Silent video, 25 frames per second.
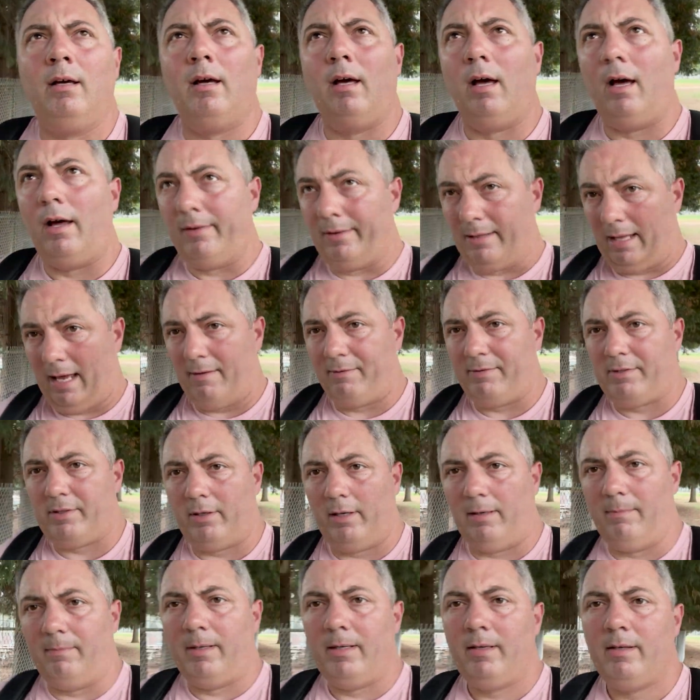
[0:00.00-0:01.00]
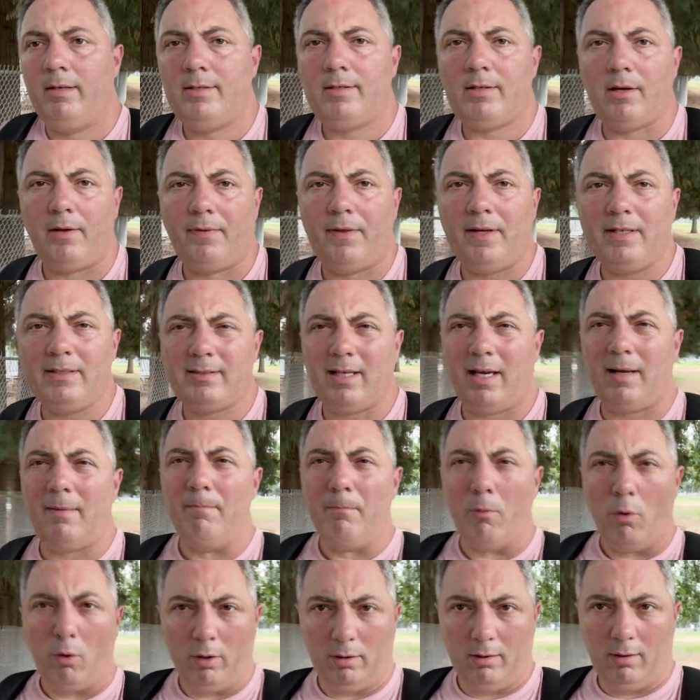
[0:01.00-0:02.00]
live stream. So things like
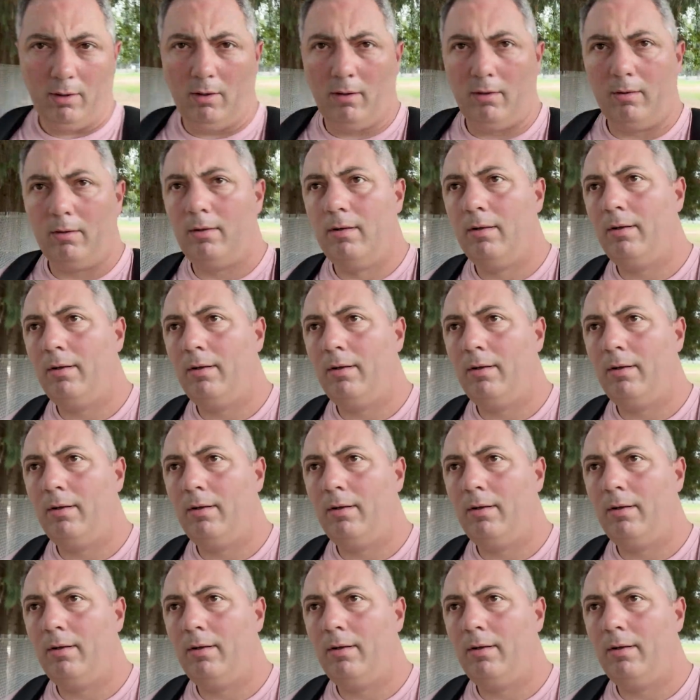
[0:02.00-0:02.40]
Morlul,